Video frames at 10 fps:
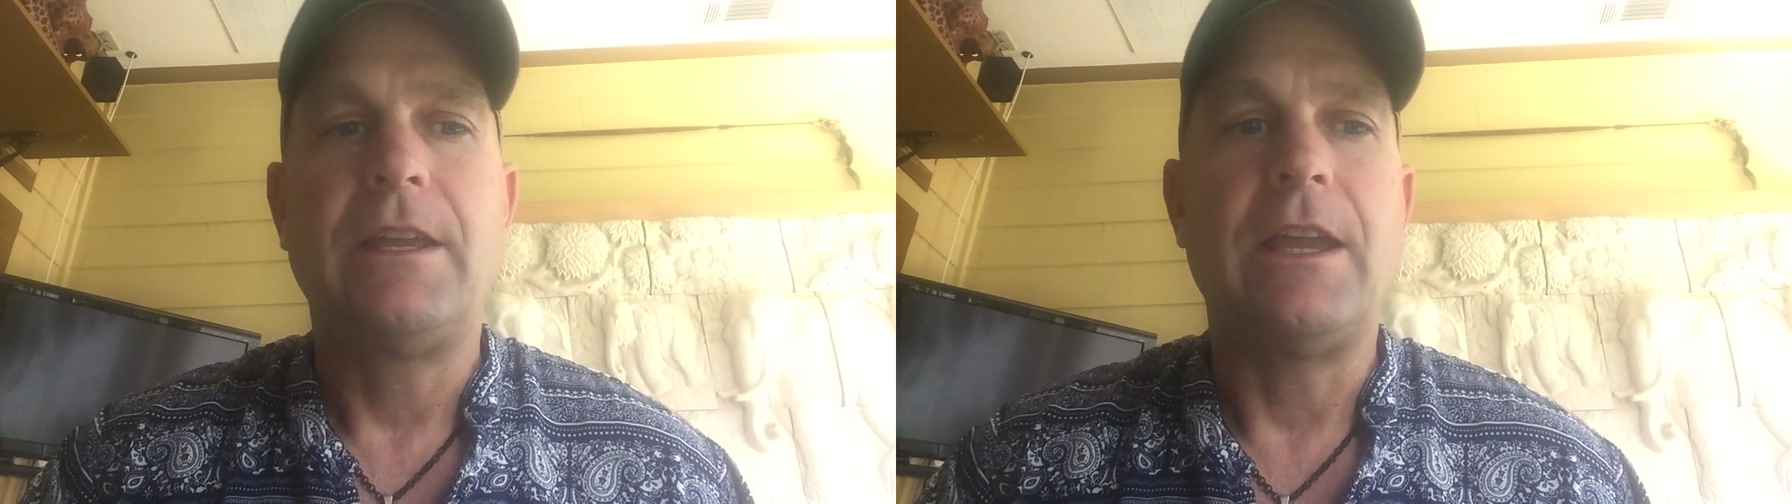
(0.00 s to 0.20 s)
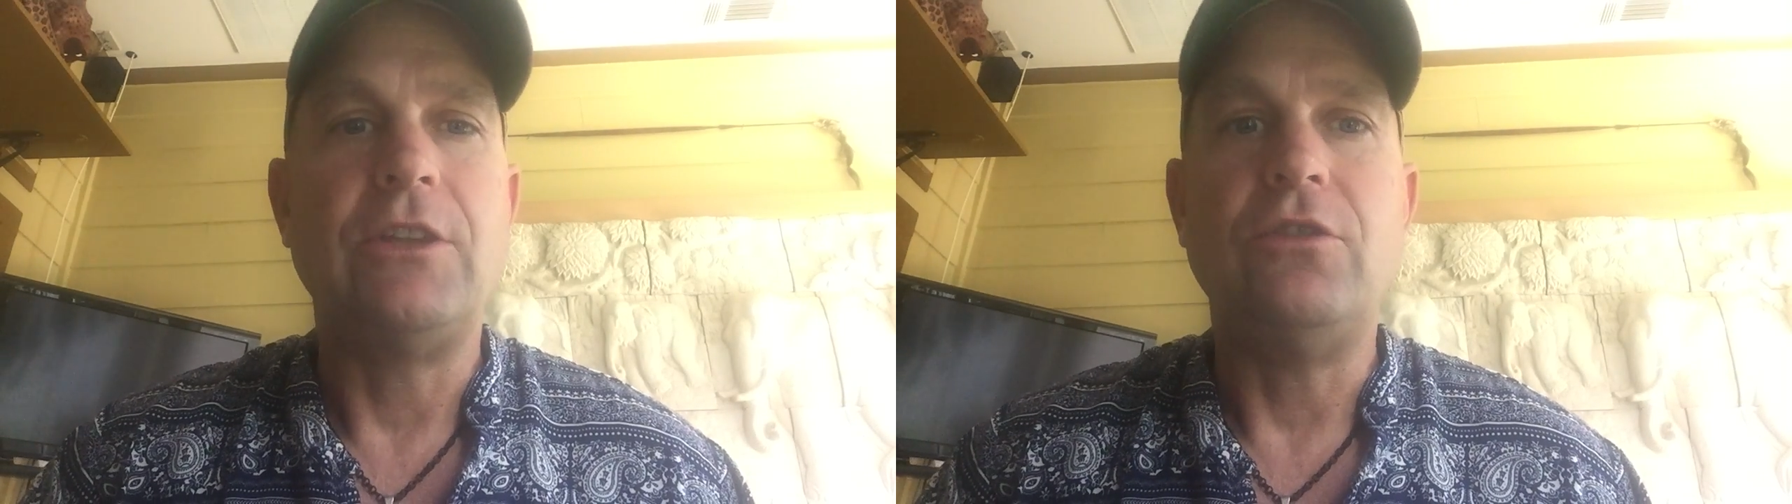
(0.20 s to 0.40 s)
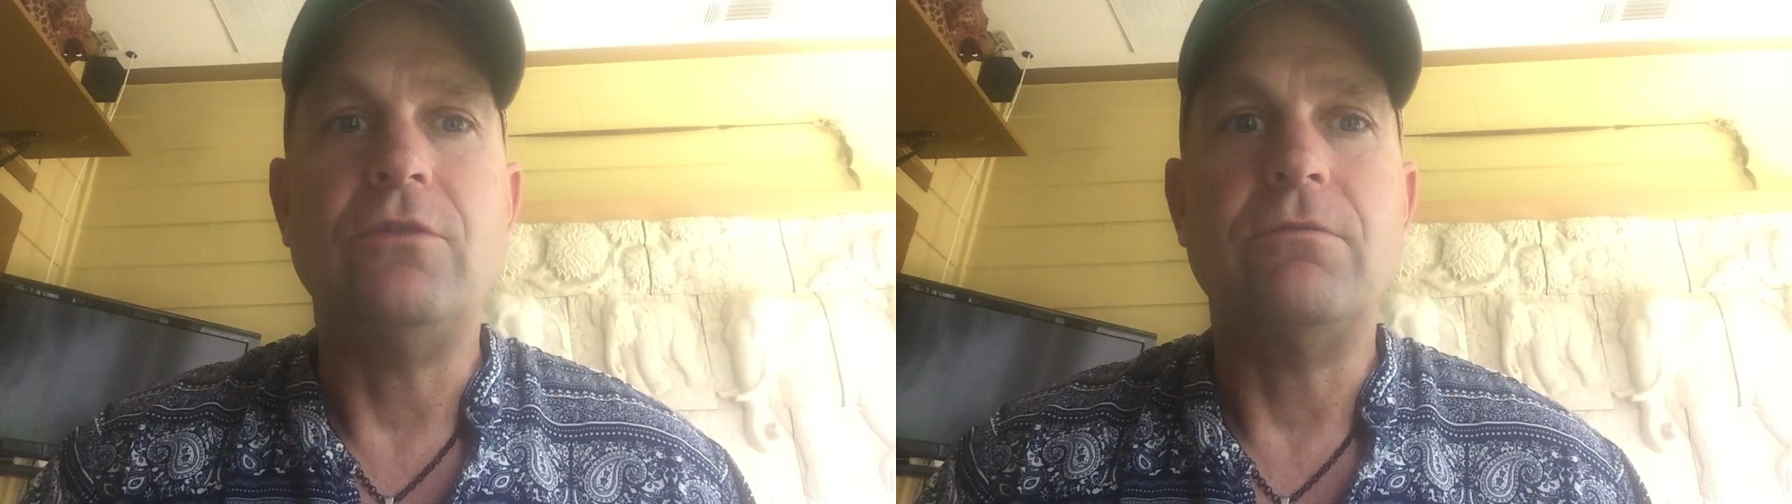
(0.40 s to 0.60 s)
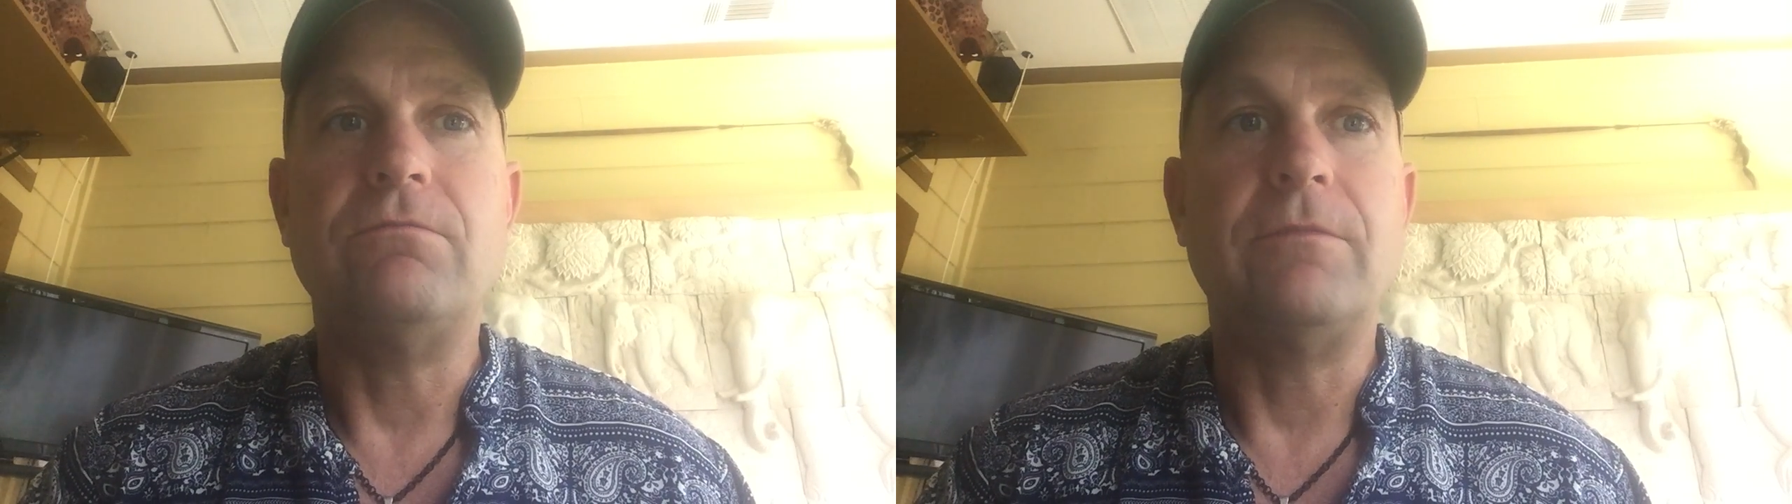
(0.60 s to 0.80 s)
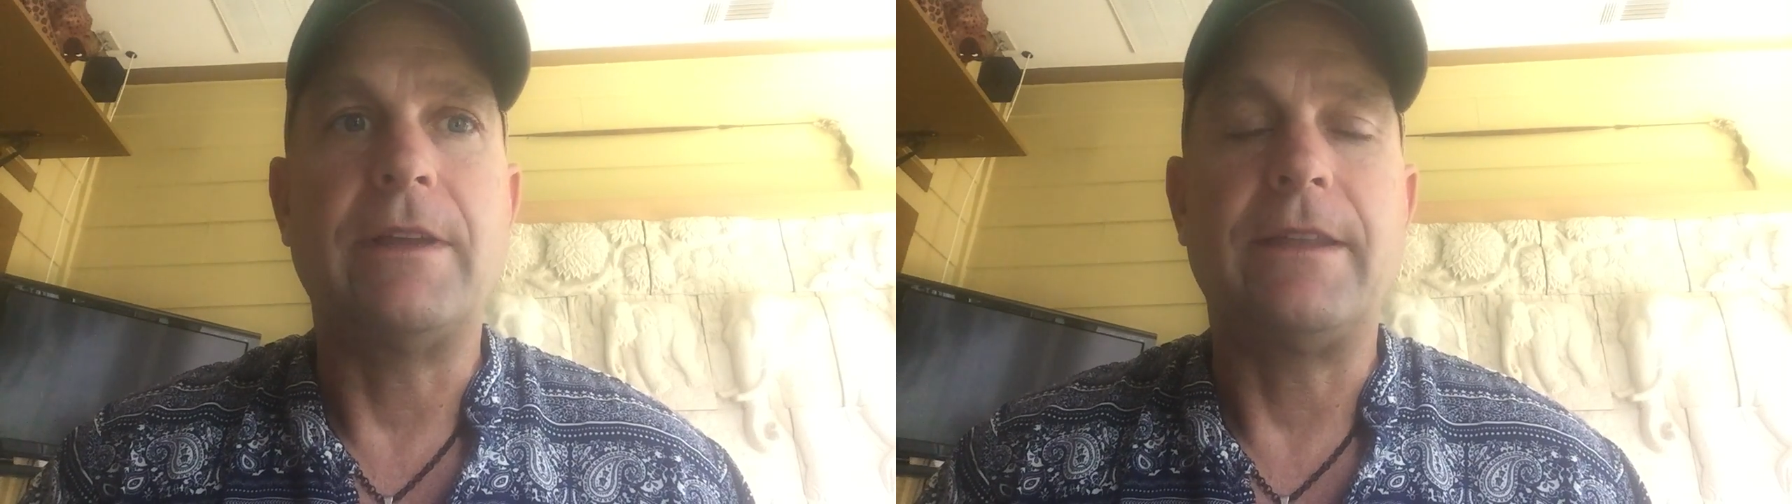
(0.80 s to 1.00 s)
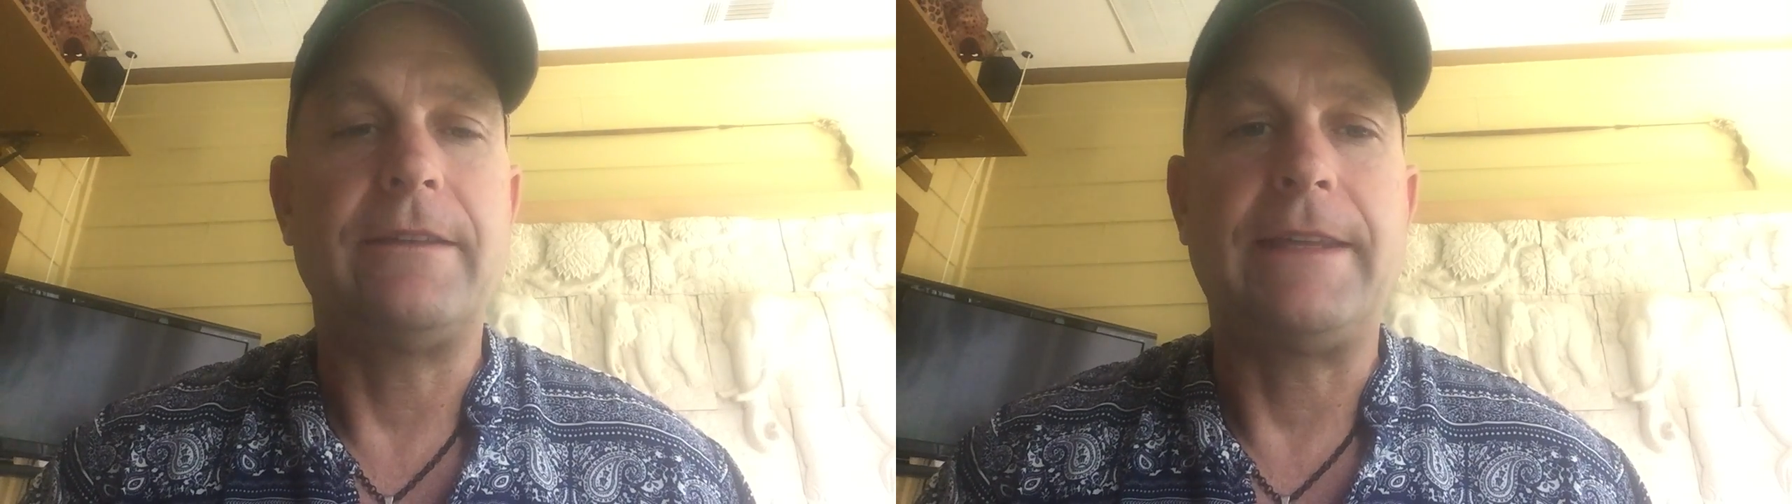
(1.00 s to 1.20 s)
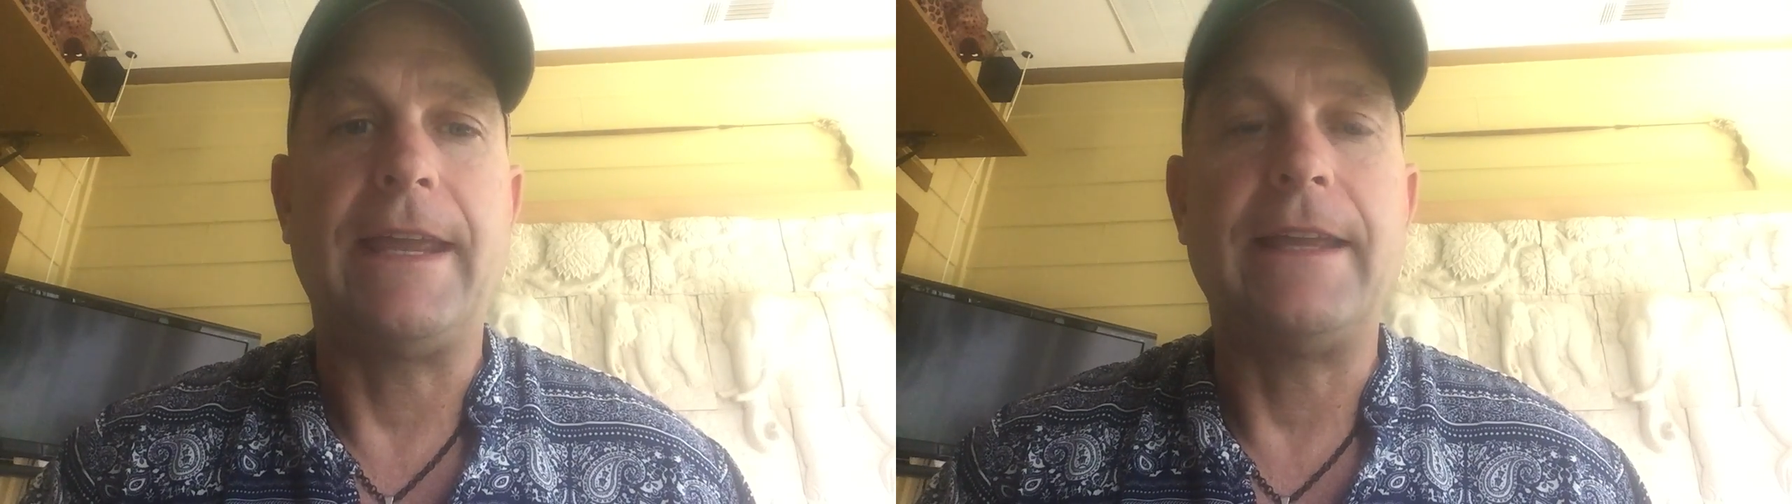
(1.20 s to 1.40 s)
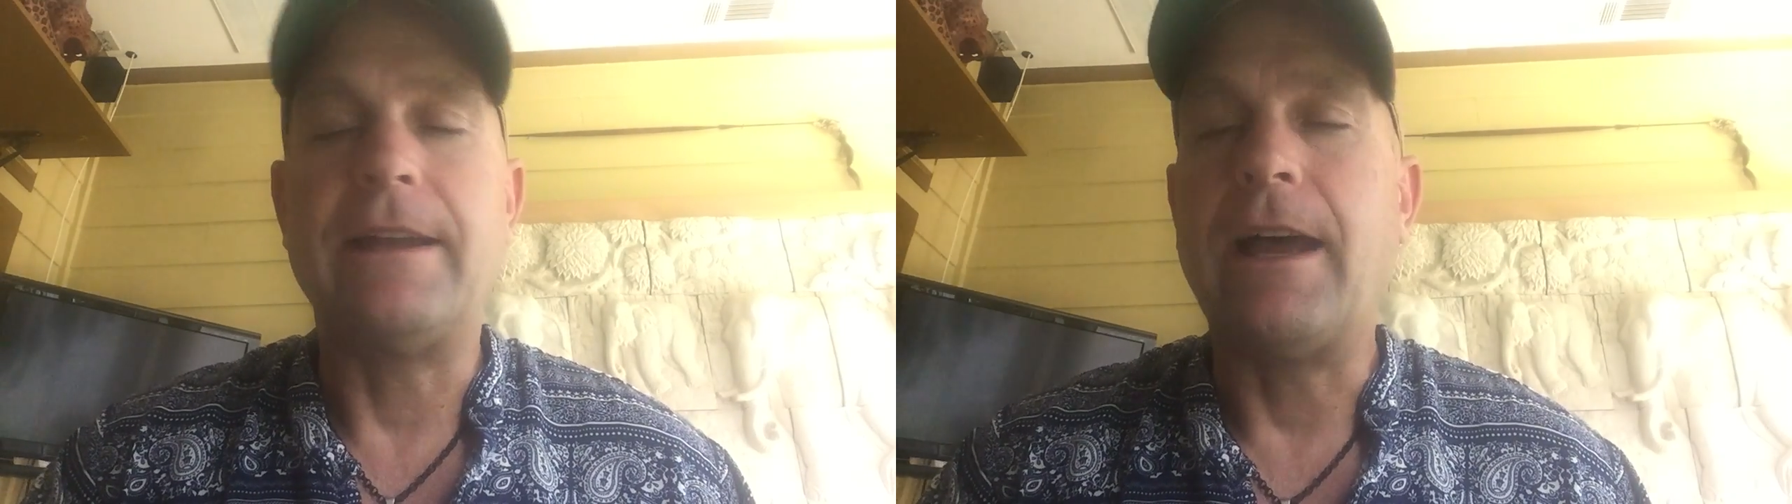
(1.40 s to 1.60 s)
and you
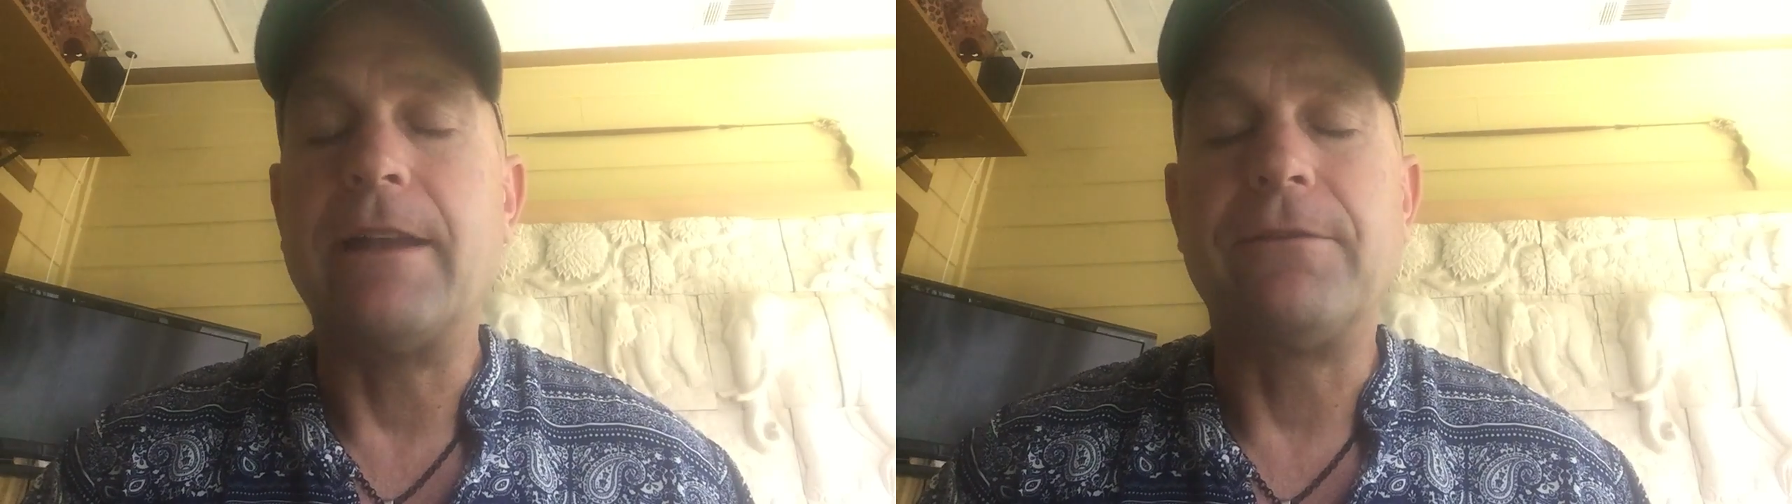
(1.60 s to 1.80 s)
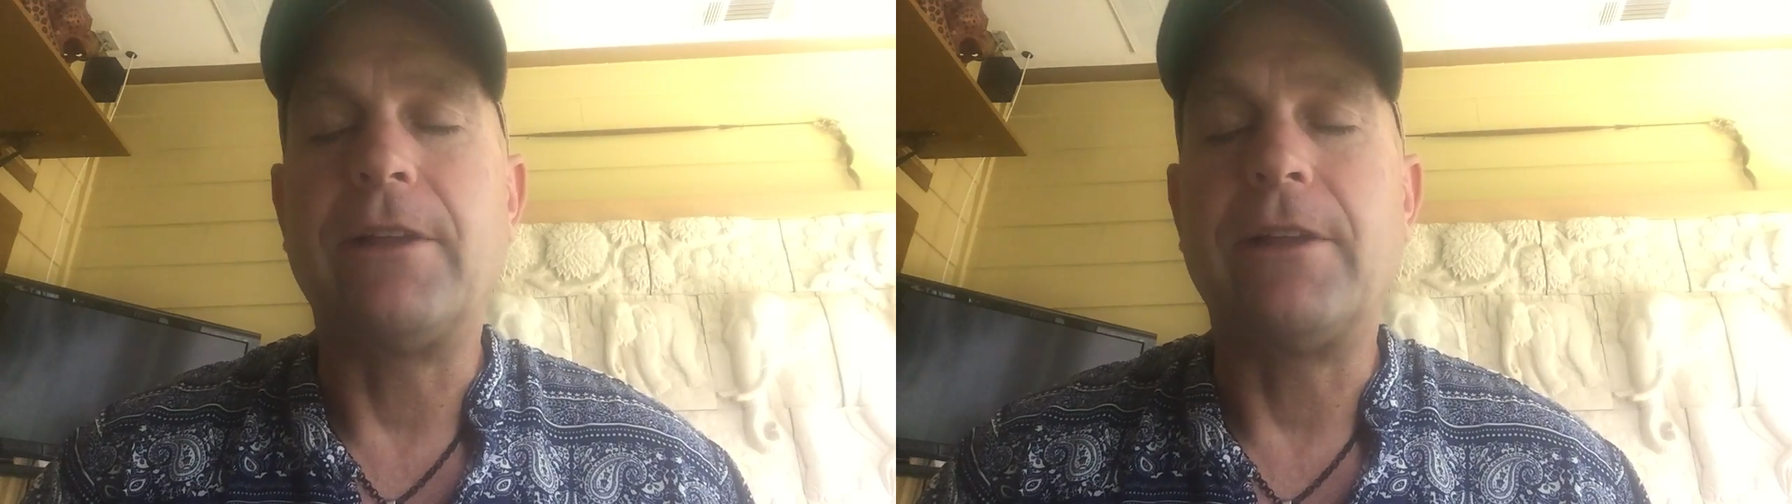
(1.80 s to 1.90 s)
can't get on a